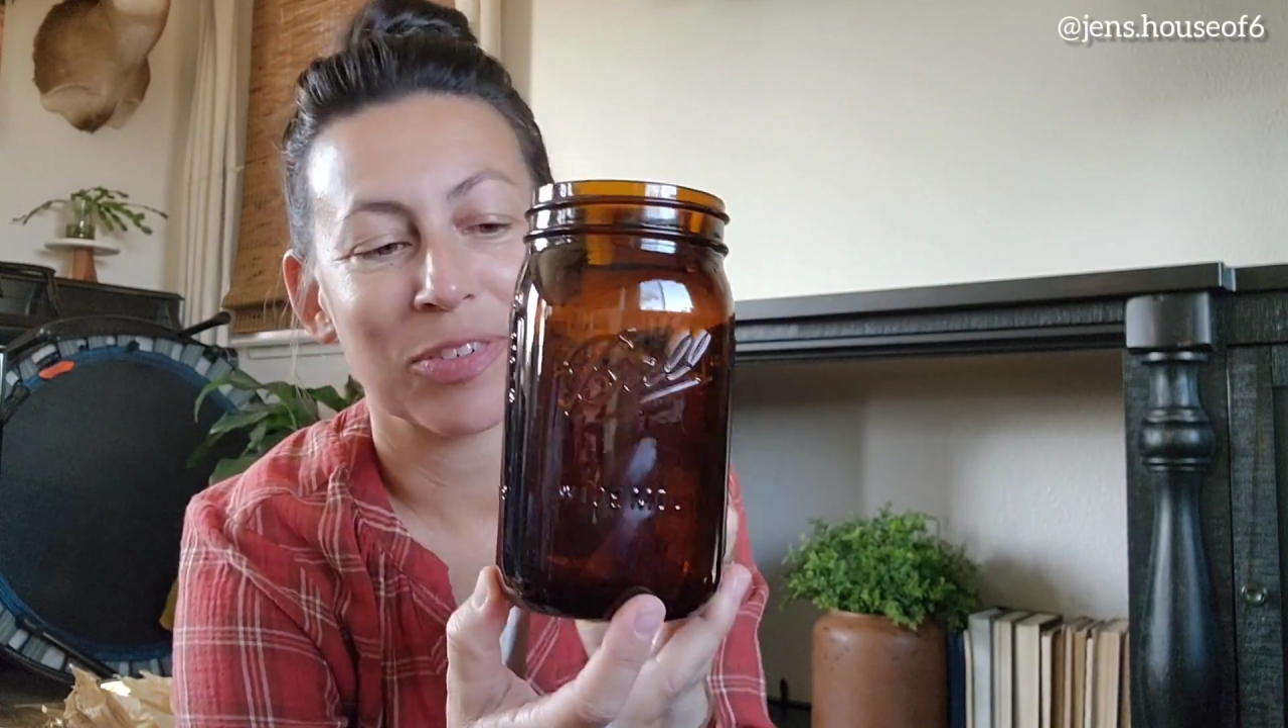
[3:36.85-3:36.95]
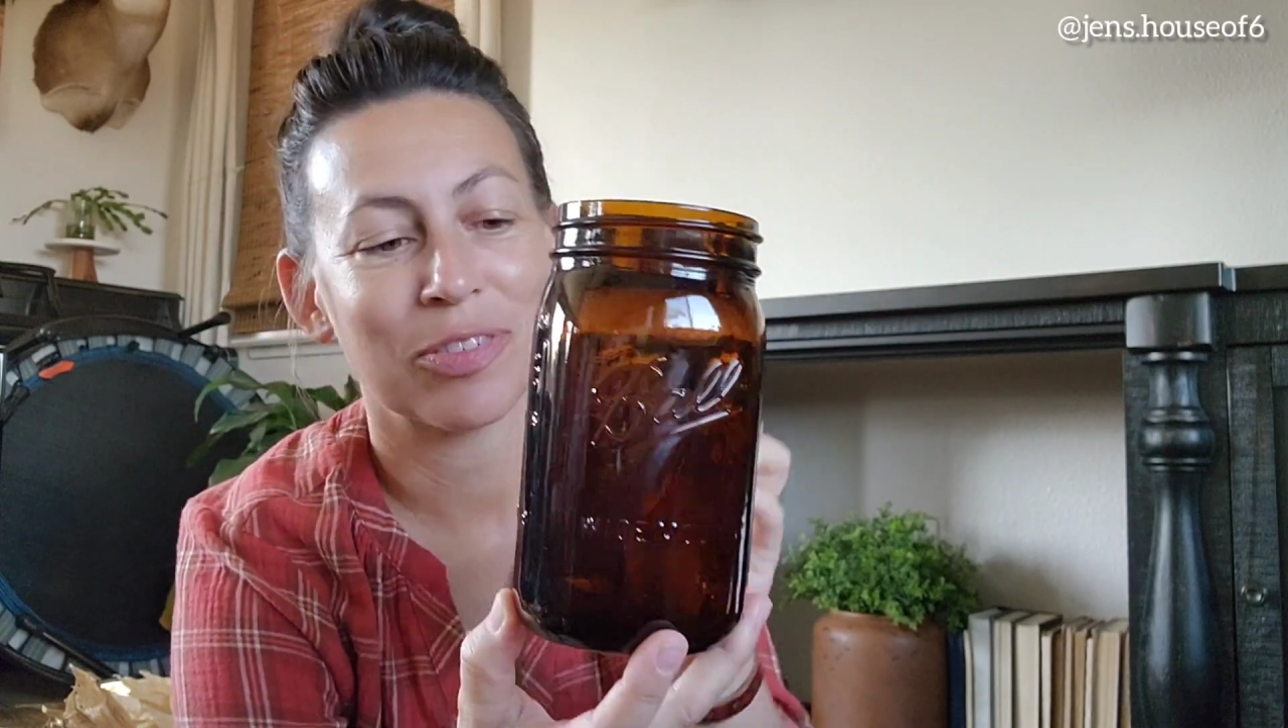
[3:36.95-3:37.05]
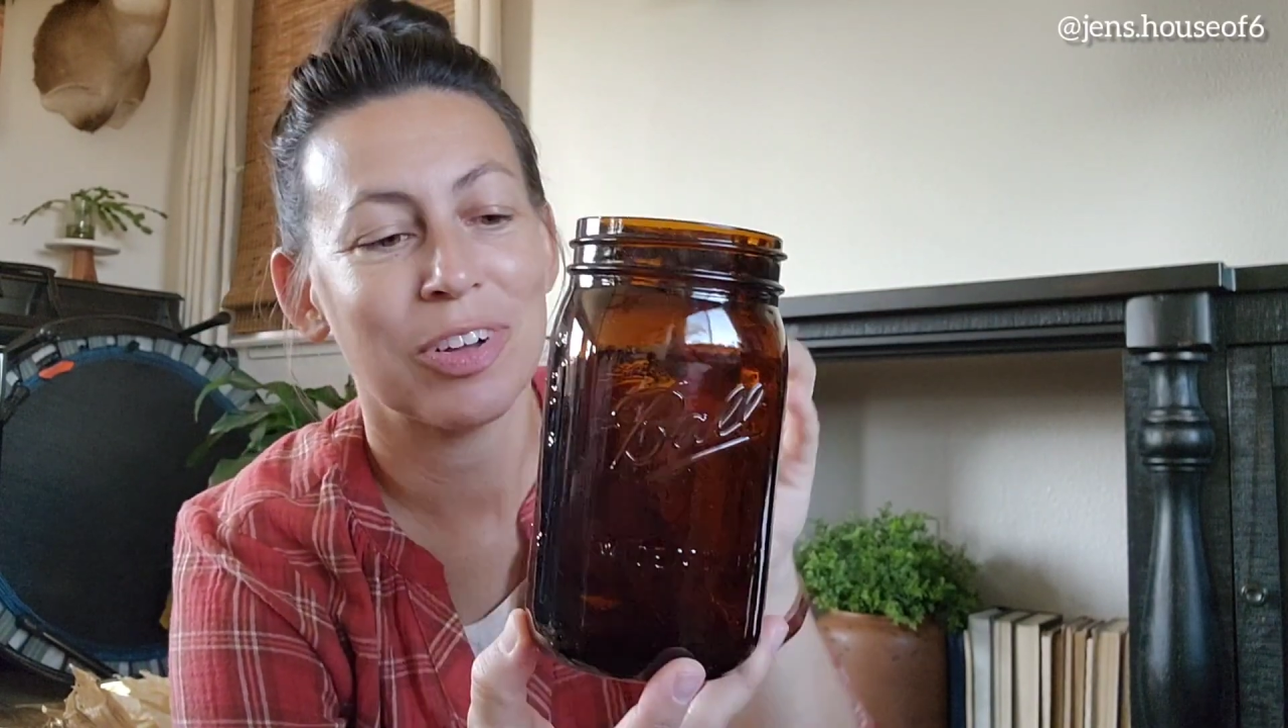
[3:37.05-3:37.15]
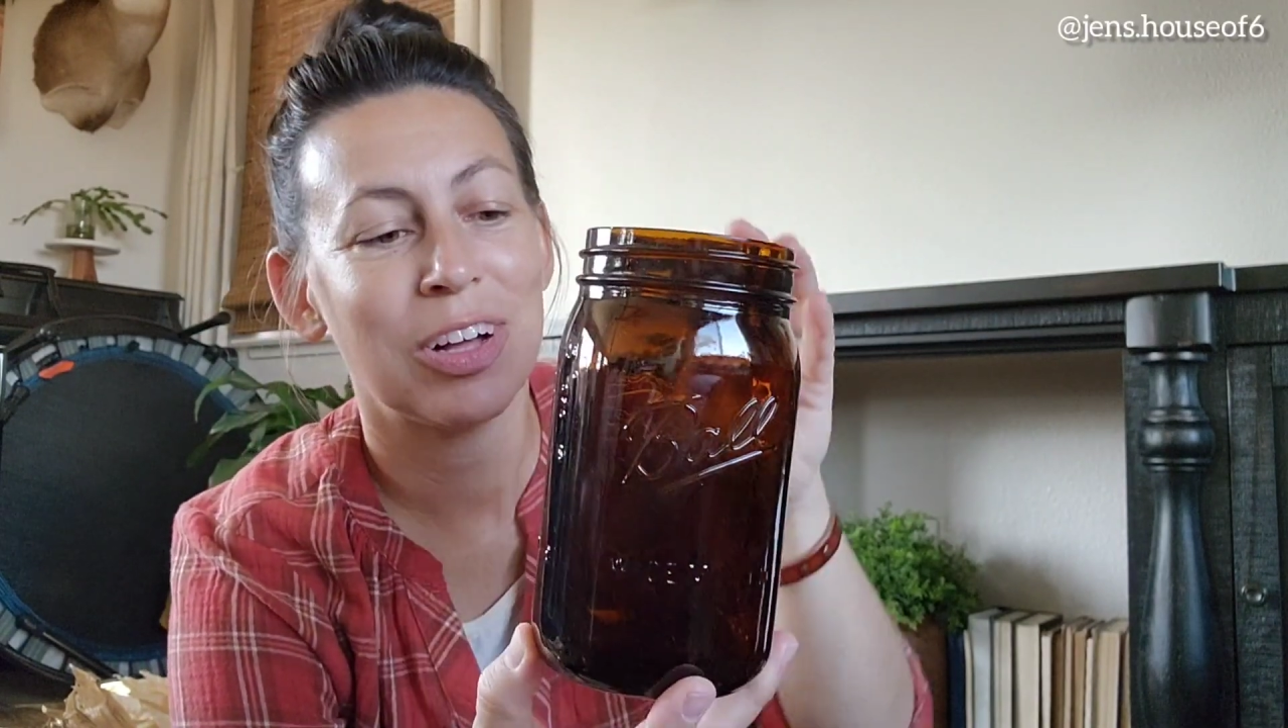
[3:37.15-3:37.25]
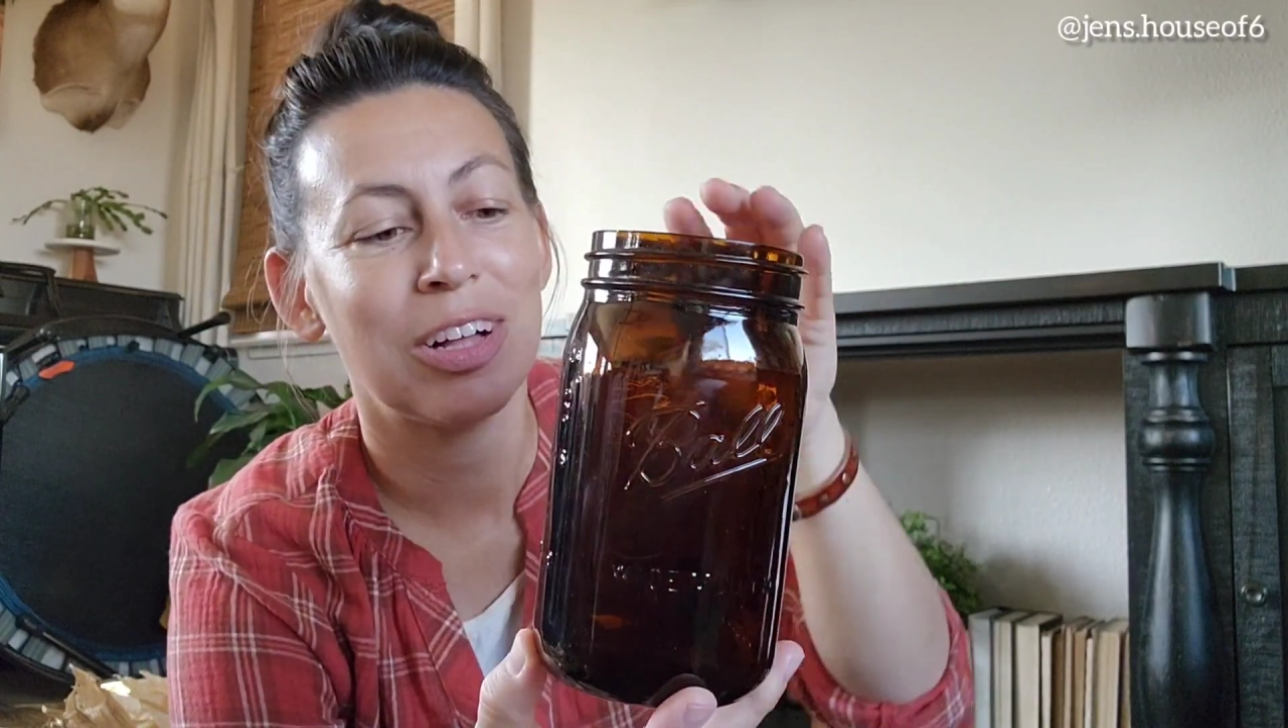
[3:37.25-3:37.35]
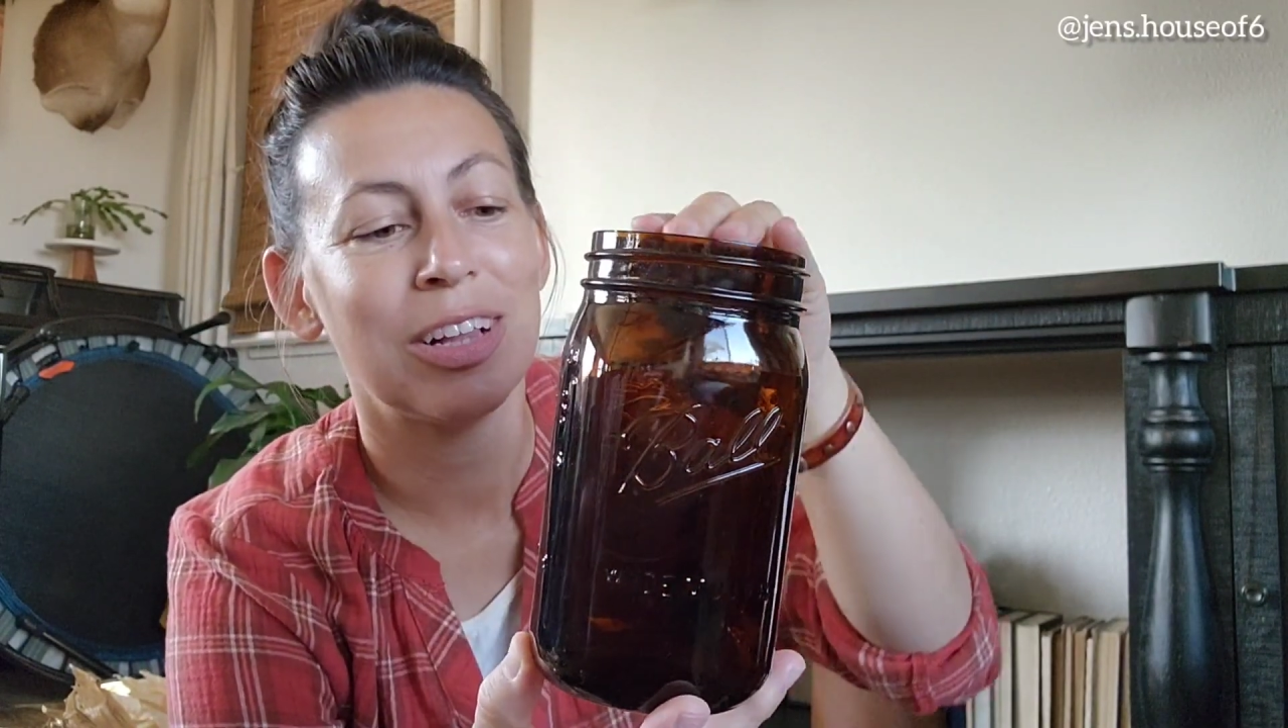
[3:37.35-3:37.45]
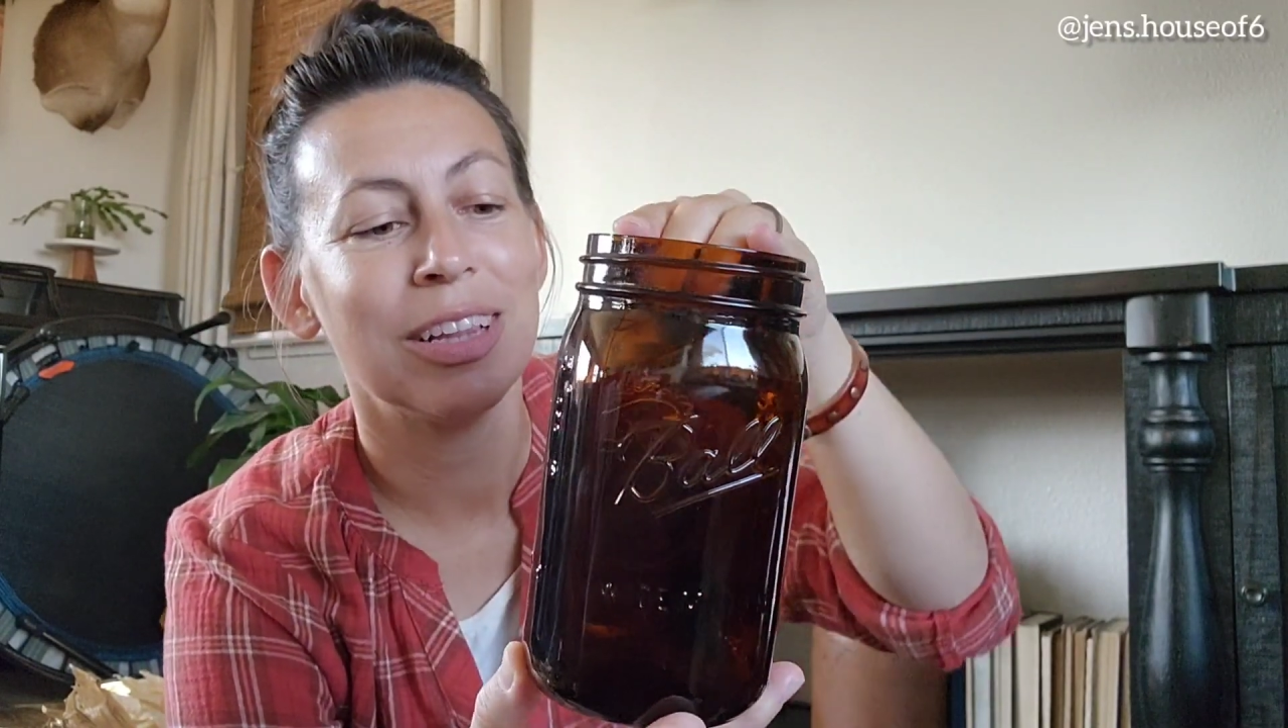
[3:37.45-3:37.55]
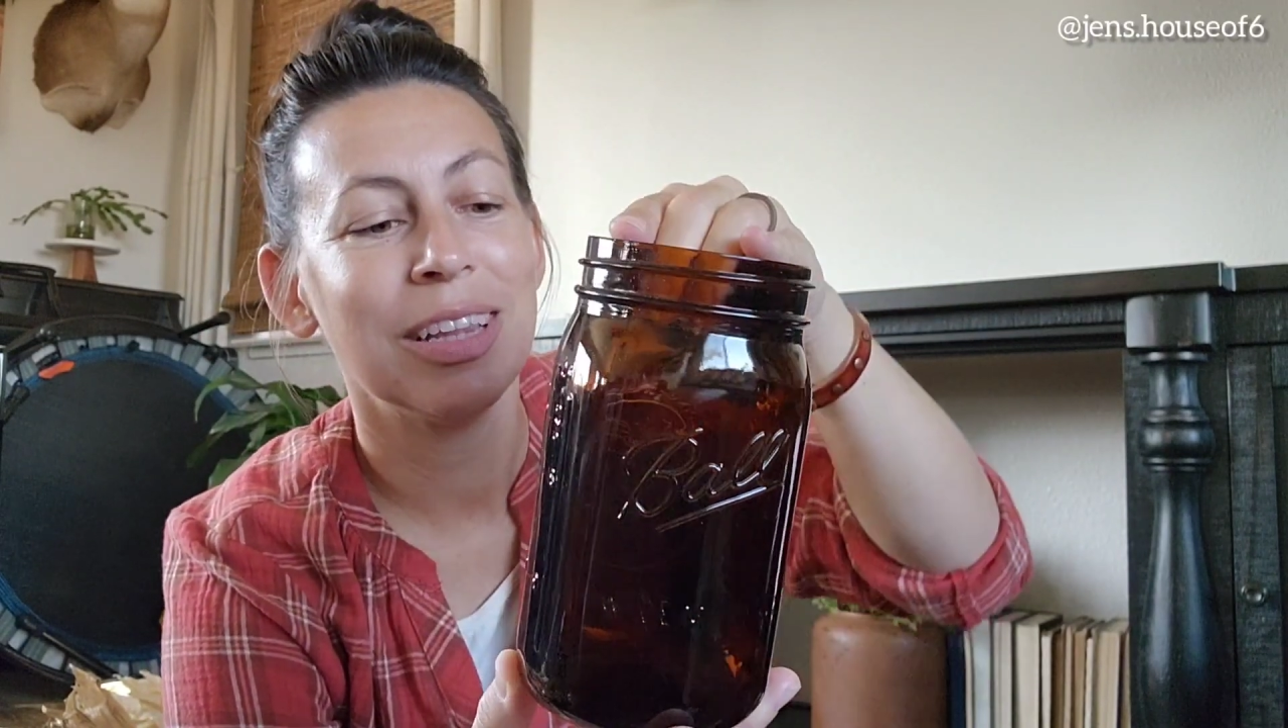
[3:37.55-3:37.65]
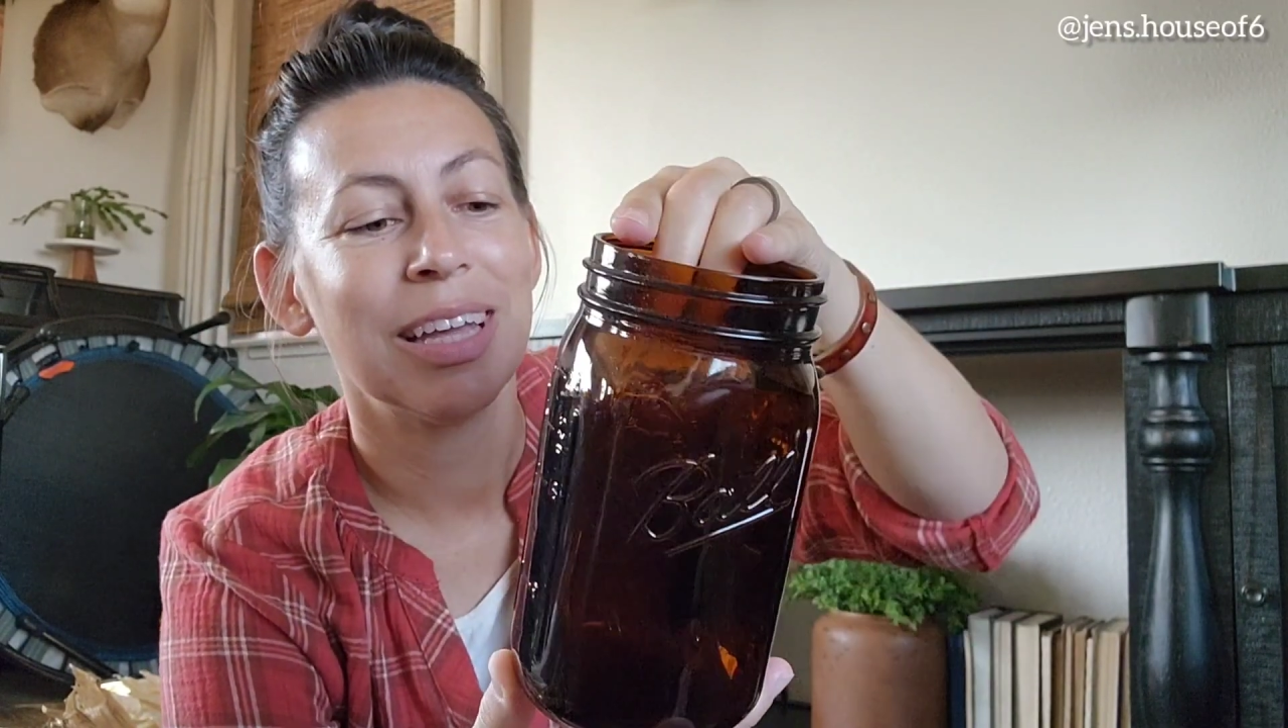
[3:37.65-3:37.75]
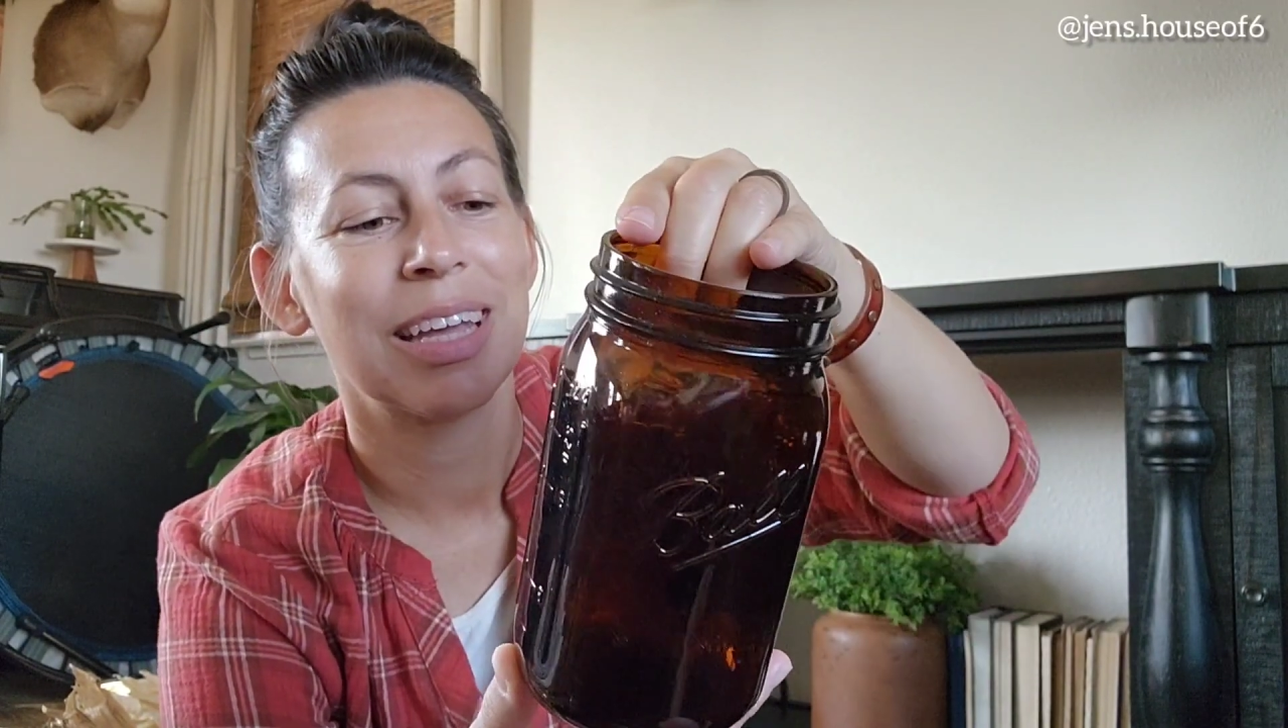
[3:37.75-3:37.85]

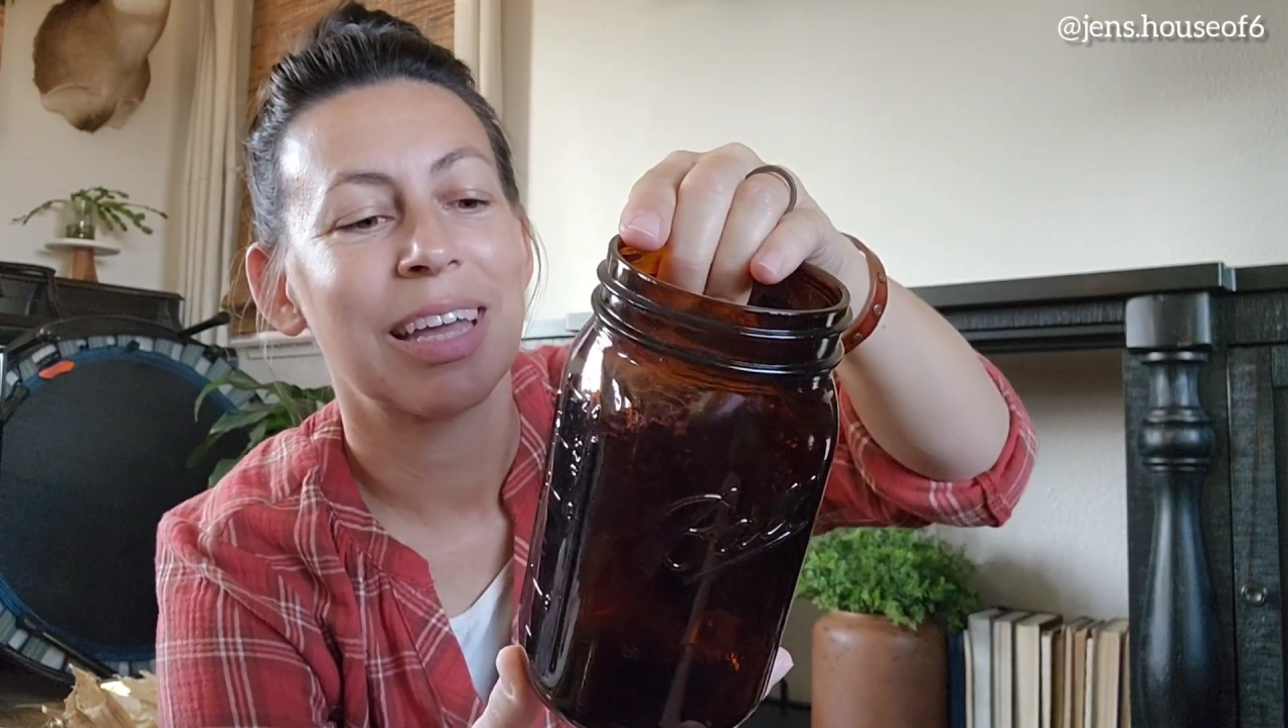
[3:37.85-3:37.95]
fall